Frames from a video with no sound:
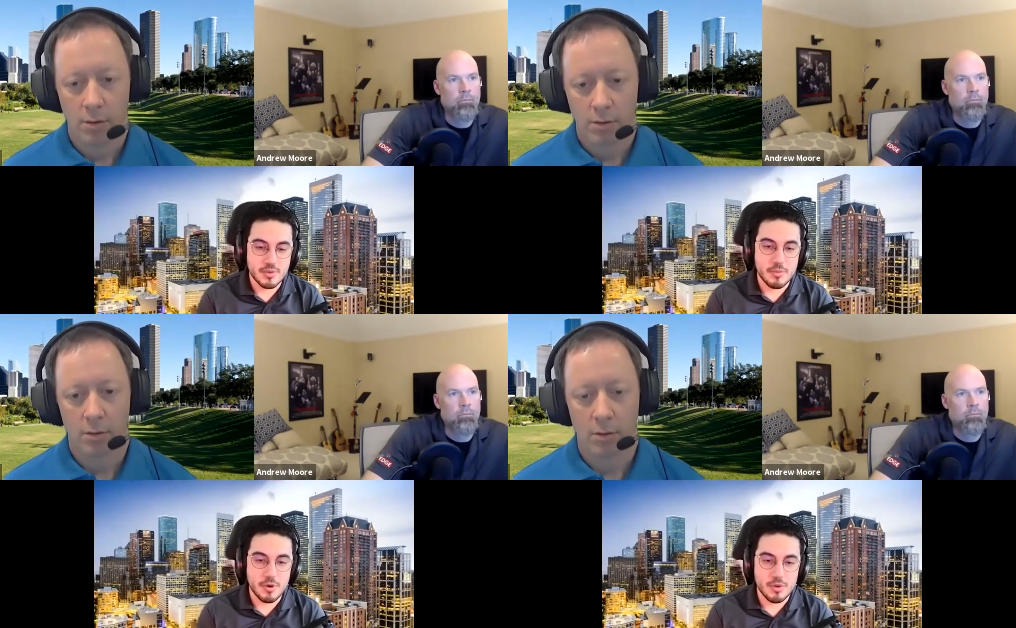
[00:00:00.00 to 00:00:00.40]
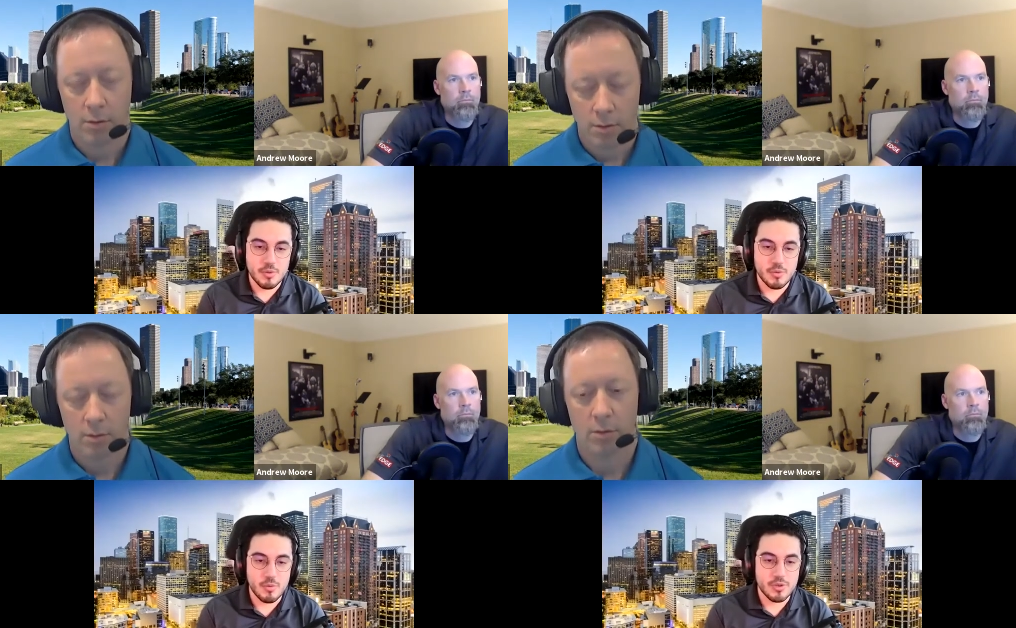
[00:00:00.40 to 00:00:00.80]
Speaker 1: We
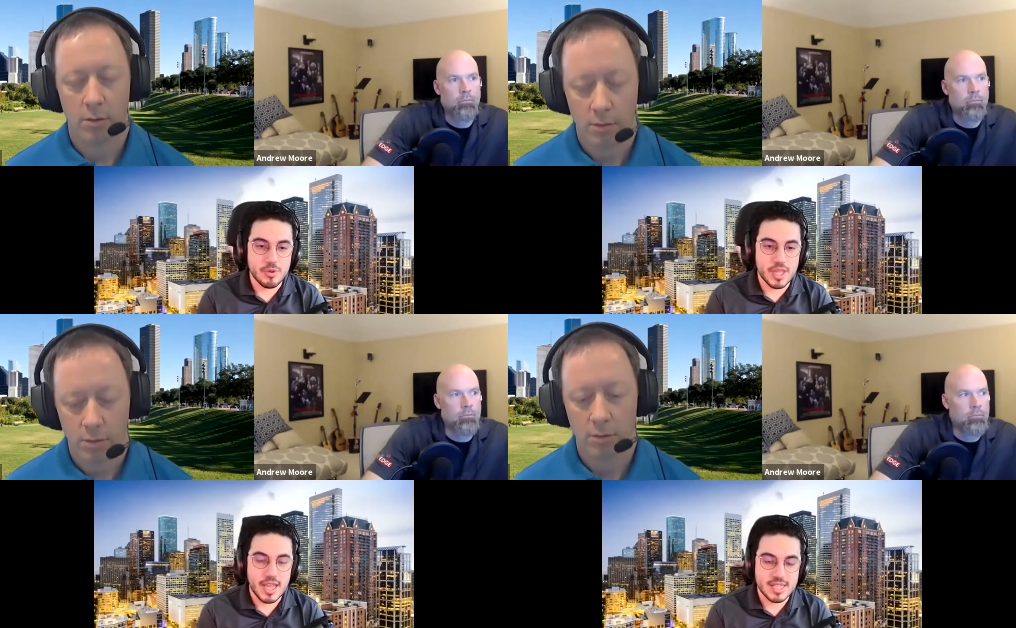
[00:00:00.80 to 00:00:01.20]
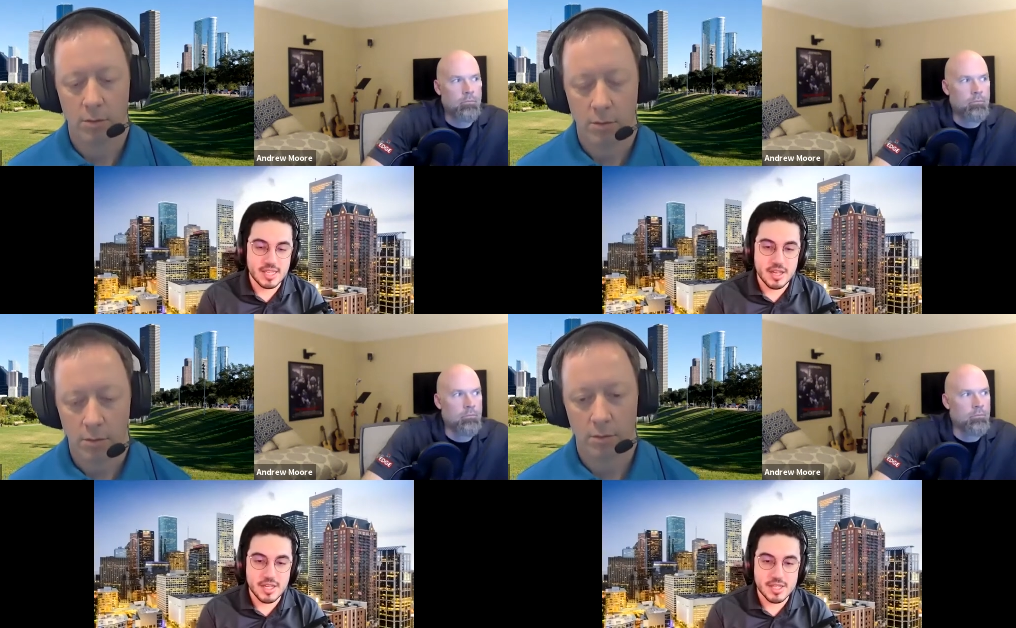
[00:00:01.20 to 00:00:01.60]
both went through the case
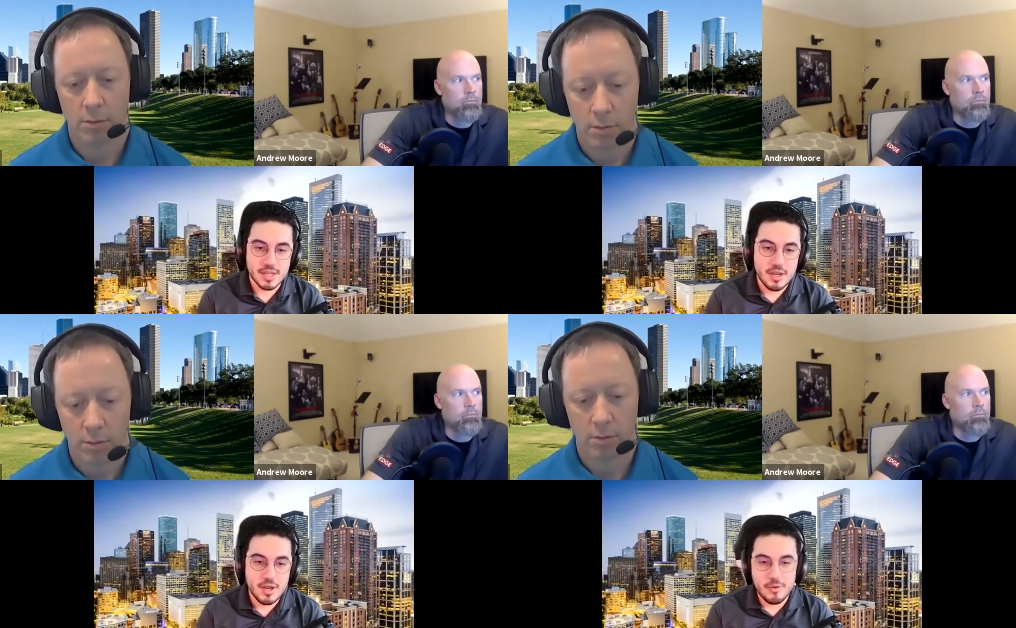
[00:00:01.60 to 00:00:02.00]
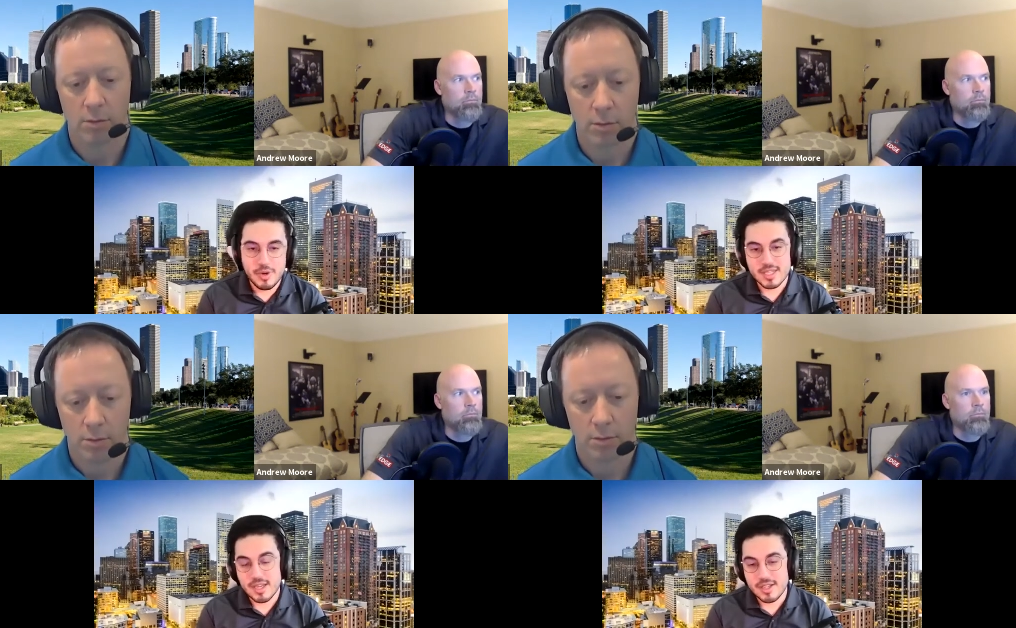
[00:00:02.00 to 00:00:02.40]
studies. We
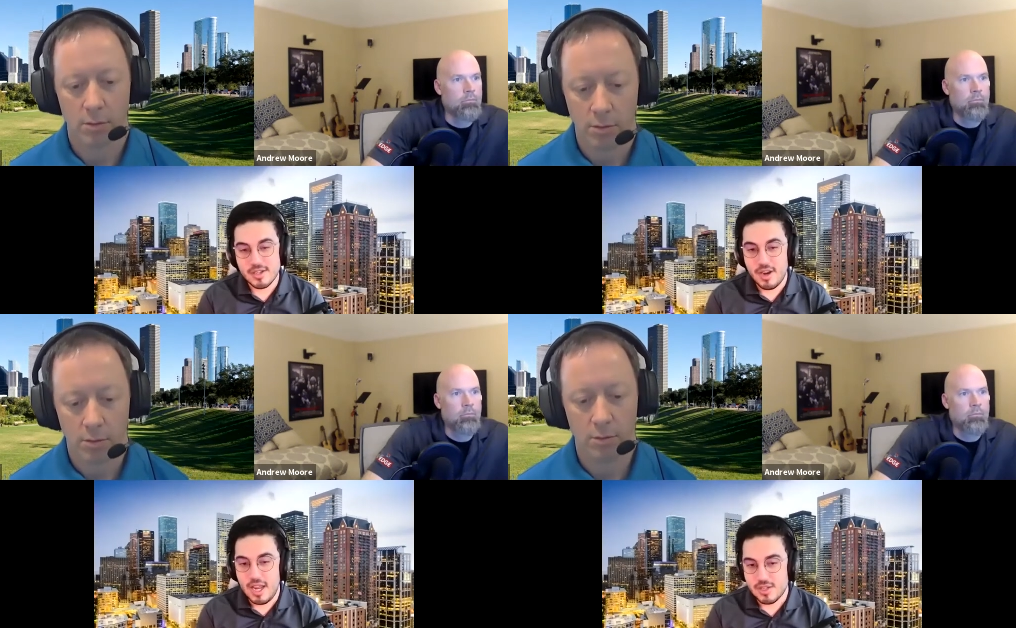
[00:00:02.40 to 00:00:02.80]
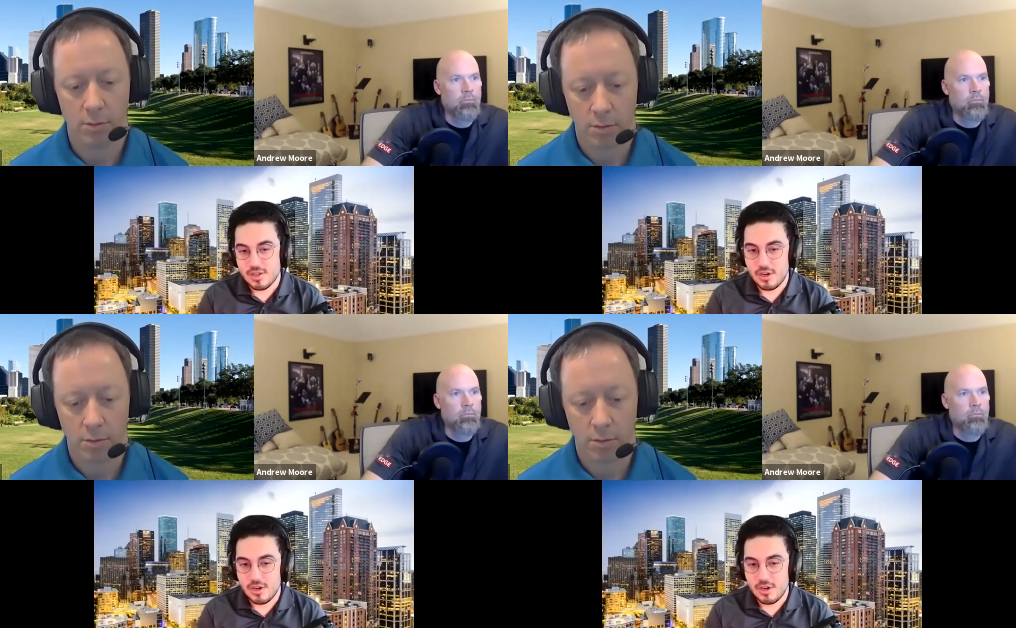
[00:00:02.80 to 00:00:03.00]
discussed our answer,